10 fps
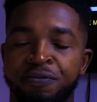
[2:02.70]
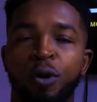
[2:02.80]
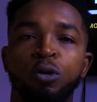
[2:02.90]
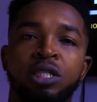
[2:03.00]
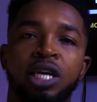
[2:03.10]

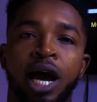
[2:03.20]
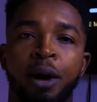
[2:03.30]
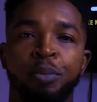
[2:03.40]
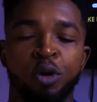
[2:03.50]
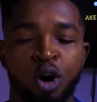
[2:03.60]
faulty
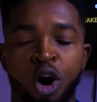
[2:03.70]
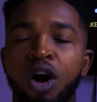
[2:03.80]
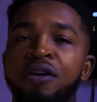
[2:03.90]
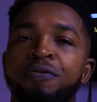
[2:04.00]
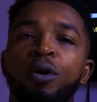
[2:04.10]
app
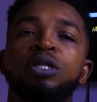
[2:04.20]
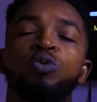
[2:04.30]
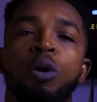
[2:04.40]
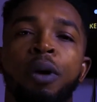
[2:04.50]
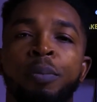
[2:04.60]
or a
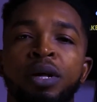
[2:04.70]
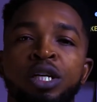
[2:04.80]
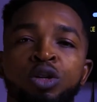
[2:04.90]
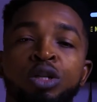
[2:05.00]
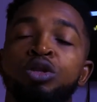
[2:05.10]
faulty web
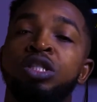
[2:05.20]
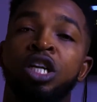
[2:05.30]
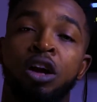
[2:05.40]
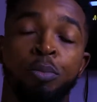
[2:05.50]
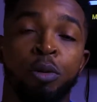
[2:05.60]
application into the
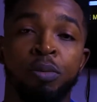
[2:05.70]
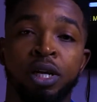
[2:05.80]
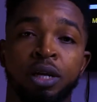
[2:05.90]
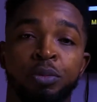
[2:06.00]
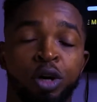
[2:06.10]
general
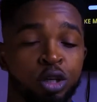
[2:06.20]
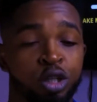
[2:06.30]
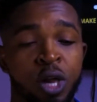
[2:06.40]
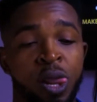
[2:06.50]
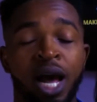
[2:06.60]
public.
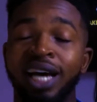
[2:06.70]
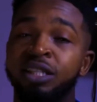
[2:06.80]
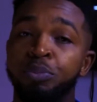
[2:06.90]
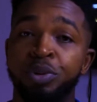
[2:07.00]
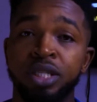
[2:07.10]
Because
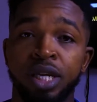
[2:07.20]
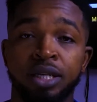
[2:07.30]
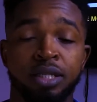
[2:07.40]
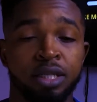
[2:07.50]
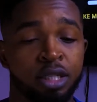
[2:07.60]
as a
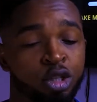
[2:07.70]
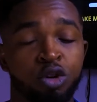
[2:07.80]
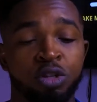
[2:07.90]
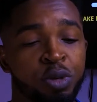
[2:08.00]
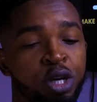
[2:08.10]
business,
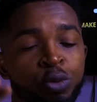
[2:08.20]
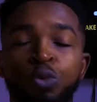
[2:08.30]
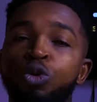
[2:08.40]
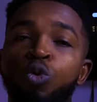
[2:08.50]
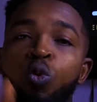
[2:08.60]
trust me, you
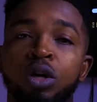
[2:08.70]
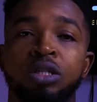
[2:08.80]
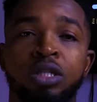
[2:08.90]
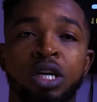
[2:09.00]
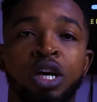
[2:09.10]
wouldn't
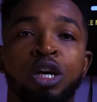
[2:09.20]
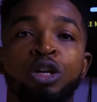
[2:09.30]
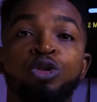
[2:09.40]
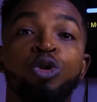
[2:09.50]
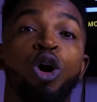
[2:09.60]
want
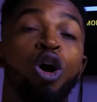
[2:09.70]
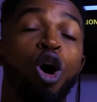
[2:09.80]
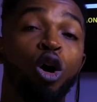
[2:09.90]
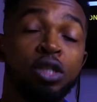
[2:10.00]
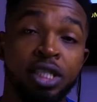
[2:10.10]

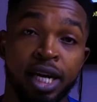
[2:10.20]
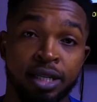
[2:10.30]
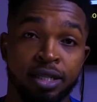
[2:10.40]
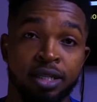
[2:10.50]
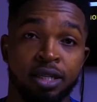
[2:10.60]
your
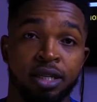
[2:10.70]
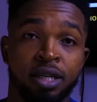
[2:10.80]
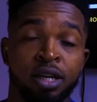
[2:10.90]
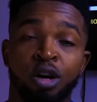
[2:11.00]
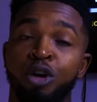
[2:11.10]
audience
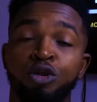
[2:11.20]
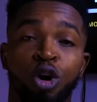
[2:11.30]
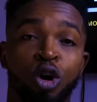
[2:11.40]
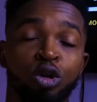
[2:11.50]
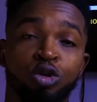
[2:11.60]
or
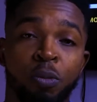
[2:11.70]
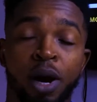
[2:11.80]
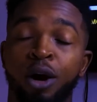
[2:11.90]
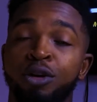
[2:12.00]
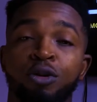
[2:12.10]
your
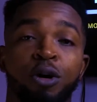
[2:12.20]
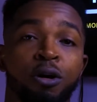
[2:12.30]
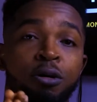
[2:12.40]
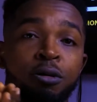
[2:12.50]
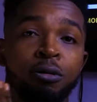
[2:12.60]
customer or
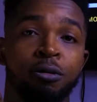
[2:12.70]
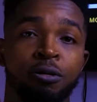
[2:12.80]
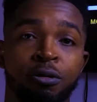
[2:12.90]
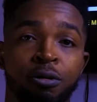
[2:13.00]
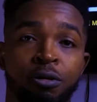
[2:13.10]
your
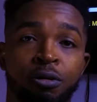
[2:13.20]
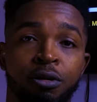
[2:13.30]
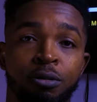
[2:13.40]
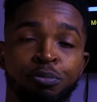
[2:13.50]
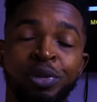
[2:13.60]

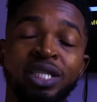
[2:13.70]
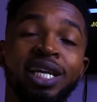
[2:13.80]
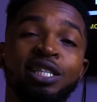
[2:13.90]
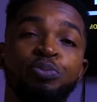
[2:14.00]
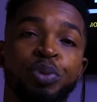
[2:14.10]

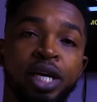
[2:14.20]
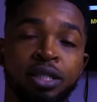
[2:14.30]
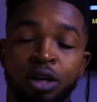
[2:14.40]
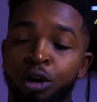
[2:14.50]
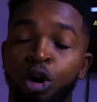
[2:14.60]
business
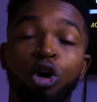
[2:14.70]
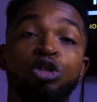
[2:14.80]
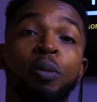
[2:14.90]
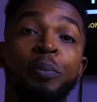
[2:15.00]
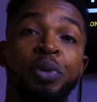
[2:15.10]
base or your
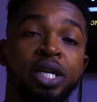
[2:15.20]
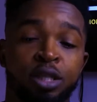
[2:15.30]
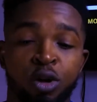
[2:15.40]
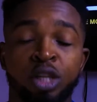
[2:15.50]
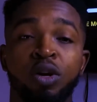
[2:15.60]
customer
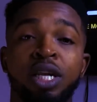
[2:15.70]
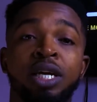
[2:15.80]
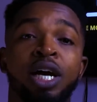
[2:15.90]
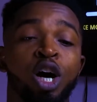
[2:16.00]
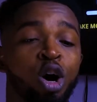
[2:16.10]
base to actually